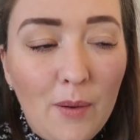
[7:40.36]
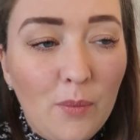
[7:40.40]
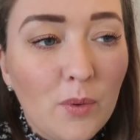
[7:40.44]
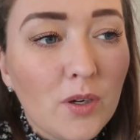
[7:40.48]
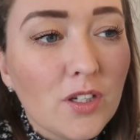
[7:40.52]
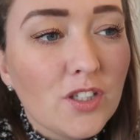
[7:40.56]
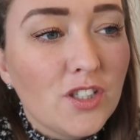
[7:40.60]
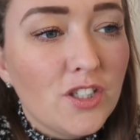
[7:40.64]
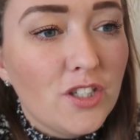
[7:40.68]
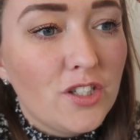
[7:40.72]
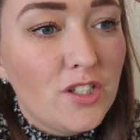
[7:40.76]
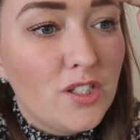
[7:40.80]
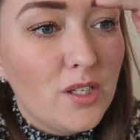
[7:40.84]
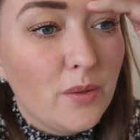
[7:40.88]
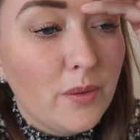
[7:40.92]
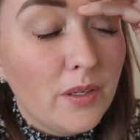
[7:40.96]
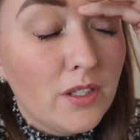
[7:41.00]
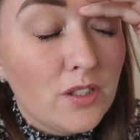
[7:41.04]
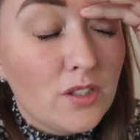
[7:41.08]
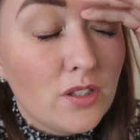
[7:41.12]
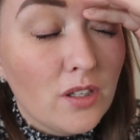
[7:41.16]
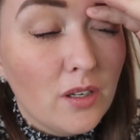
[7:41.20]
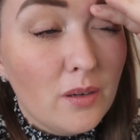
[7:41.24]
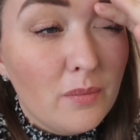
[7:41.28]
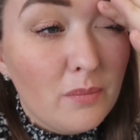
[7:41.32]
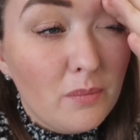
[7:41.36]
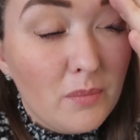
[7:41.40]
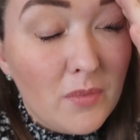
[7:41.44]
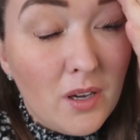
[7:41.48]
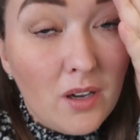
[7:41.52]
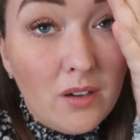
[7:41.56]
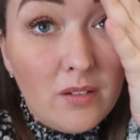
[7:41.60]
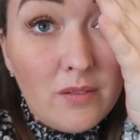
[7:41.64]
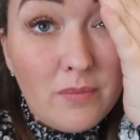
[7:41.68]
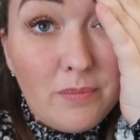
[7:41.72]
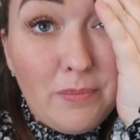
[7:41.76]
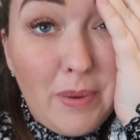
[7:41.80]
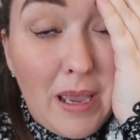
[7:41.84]
I was just doing some
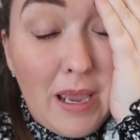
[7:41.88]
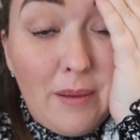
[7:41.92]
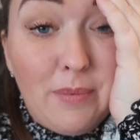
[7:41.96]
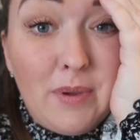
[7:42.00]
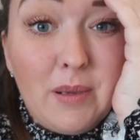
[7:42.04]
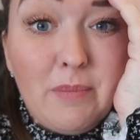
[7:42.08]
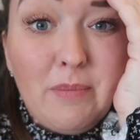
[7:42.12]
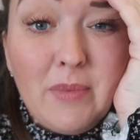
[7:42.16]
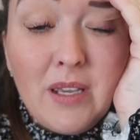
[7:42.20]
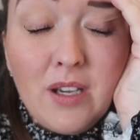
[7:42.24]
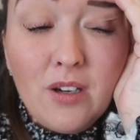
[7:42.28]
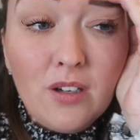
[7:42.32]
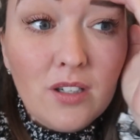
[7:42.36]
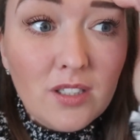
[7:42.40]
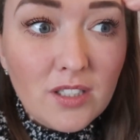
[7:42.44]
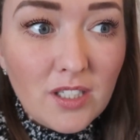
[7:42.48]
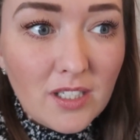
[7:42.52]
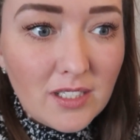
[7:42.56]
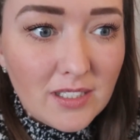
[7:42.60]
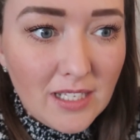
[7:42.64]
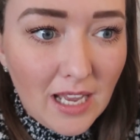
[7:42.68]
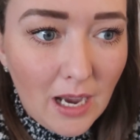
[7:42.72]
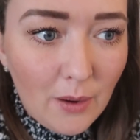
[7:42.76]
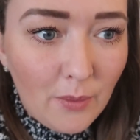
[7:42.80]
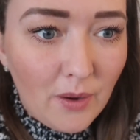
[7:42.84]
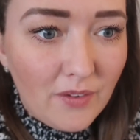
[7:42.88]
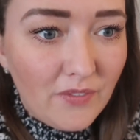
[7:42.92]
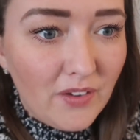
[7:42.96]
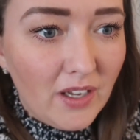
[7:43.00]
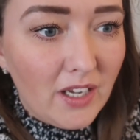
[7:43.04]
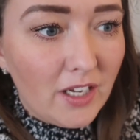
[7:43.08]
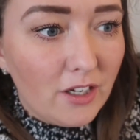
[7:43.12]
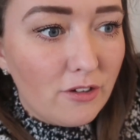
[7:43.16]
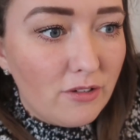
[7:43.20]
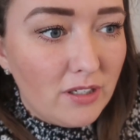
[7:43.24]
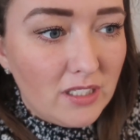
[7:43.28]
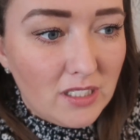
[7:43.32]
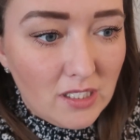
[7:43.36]
baby and me orders,
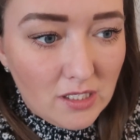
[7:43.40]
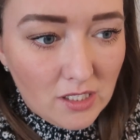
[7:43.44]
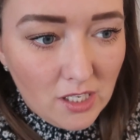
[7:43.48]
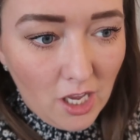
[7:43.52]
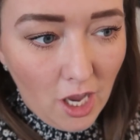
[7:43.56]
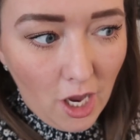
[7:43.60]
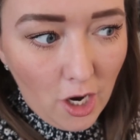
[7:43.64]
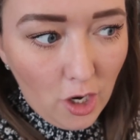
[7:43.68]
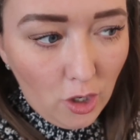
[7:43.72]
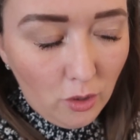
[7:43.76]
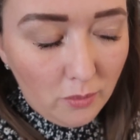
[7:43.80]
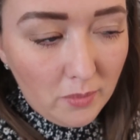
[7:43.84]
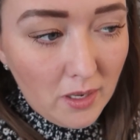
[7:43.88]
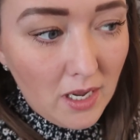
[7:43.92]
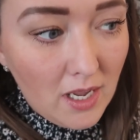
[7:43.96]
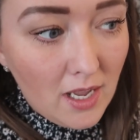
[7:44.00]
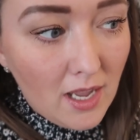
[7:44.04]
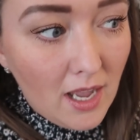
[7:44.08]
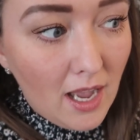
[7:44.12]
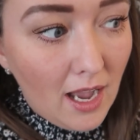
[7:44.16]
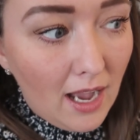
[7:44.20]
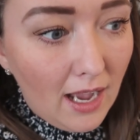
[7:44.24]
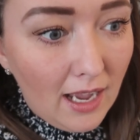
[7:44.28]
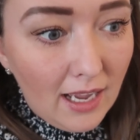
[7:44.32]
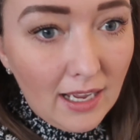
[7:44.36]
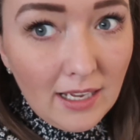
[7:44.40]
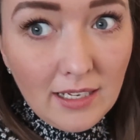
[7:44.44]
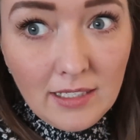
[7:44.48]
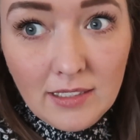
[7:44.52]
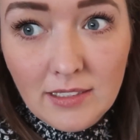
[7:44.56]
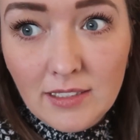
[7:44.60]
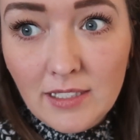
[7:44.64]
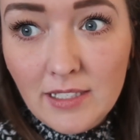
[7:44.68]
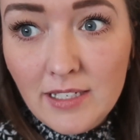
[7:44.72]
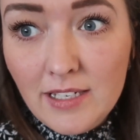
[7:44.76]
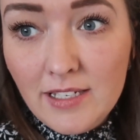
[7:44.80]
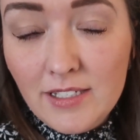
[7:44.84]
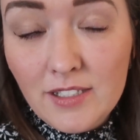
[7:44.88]
however Chris is home
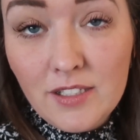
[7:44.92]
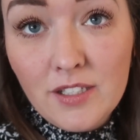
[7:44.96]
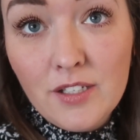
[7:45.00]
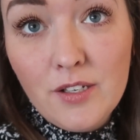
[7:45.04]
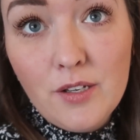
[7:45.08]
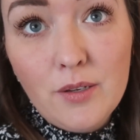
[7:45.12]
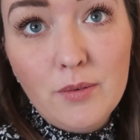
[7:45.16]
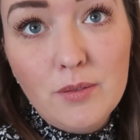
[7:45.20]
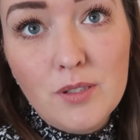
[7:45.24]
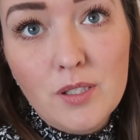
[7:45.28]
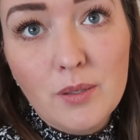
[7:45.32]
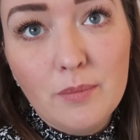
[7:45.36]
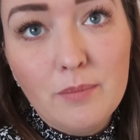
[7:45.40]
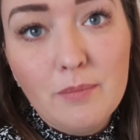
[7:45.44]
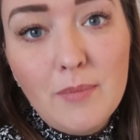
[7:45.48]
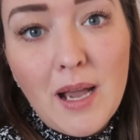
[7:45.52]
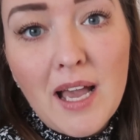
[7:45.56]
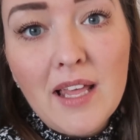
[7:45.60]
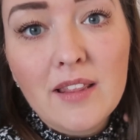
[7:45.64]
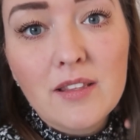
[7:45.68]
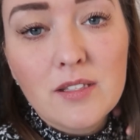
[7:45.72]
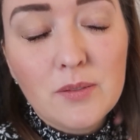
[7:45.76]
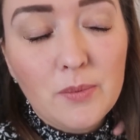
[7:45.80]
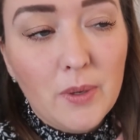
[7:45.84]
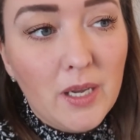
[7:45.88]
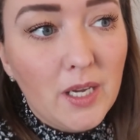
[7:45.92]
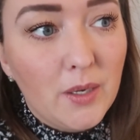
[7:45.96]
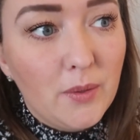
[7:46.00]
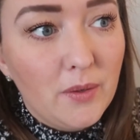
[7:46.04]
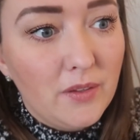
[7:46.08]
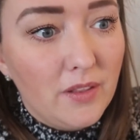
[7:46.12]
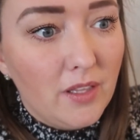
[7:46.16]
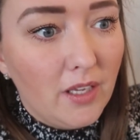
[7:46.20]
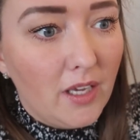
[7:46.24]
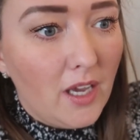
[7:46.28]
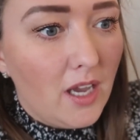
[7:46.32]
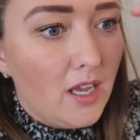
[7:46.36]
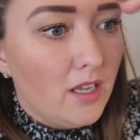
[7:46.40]
and needs to do some maths work
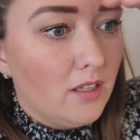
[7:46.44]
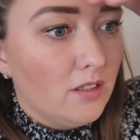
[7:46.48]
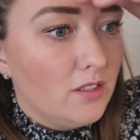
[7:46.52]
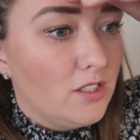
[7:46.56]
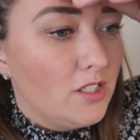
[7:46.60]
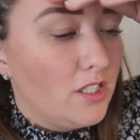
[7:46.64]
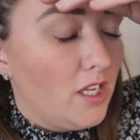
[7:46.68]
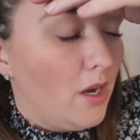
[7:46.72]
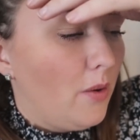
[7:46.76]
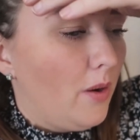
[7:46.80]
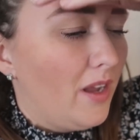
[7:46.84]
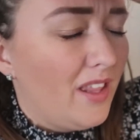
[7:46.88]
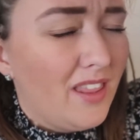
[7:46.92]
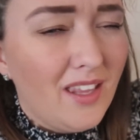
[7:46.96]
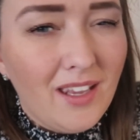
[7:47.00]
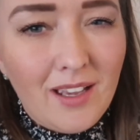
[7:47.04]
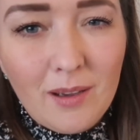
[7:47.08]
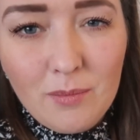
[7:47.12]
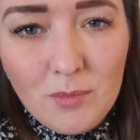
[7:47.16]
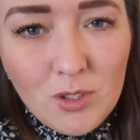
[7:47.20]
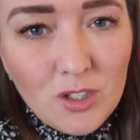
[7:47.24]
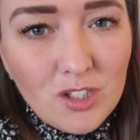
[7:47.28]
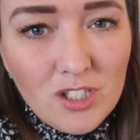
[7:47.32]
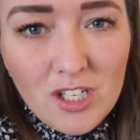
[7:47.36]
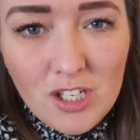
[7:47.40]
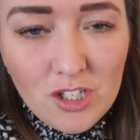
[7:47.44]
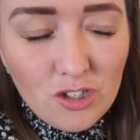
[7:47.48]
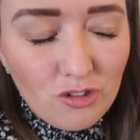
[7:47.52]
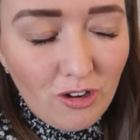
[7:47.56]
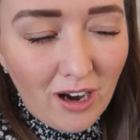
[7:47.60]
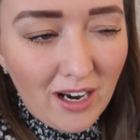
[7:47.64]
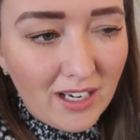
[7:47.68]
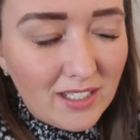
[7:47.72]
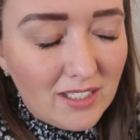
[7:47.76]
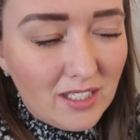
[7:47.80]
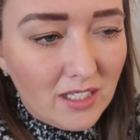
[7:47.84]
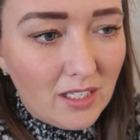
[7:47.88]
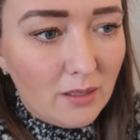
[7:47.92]
with the girls, so I think I'm just
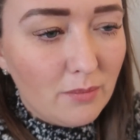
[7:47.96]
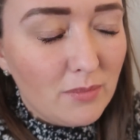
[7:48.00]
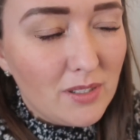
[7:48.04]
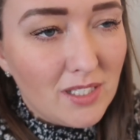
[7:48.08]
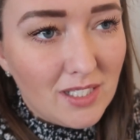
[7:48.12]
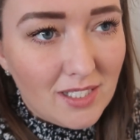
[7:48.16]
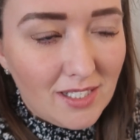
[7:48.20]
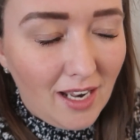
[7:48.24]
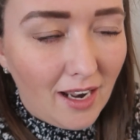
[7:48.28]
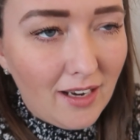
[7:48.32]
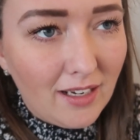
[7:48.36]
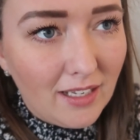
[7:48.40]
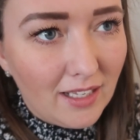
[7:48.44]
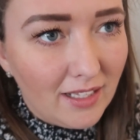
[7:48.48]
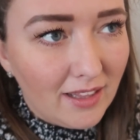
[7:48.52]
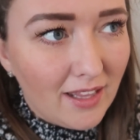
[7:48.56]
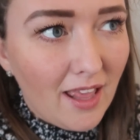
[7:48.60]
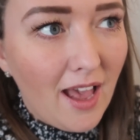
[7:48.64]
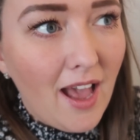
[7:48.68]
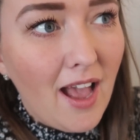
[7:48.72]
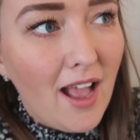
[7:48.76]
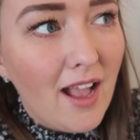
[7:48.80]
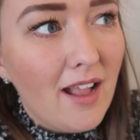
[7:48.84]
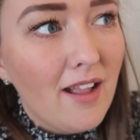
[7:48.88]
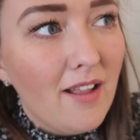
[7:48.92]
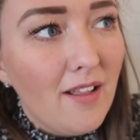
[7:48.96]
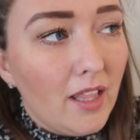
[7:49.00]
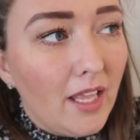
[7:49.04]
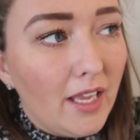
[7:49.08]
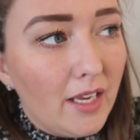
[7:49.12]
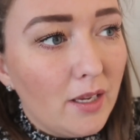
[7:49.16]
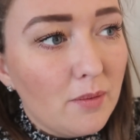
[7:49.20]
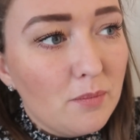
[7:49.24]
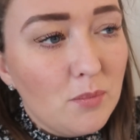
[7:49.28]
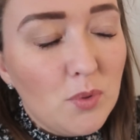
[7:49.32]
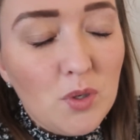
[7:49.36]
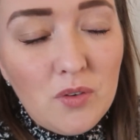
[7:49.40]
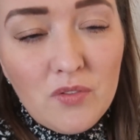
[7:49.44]
distracting them standing there,
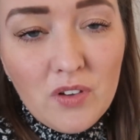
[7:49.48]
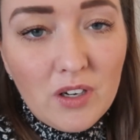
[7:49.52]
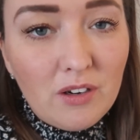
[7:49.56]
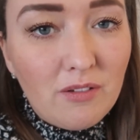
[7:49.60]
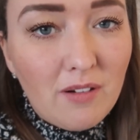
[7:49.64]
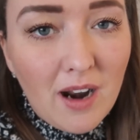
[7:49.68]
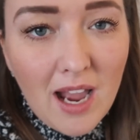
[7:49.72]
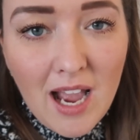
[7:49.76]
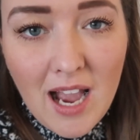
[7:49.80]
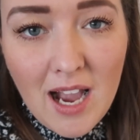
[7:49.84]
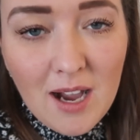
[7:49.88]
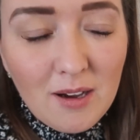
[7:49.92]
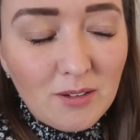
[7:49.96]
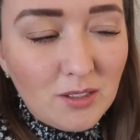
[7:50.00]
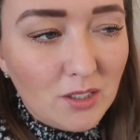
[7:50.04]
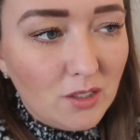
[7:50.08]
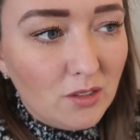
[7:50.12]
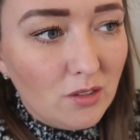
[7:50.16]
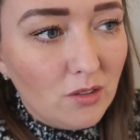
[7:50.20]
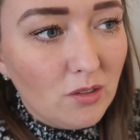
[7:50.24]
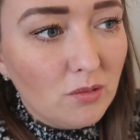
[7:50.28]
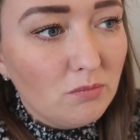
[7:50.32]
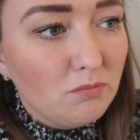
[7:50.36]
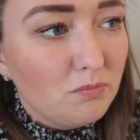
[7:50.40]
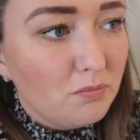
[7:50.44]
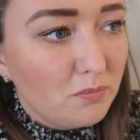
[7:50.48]
like moving around and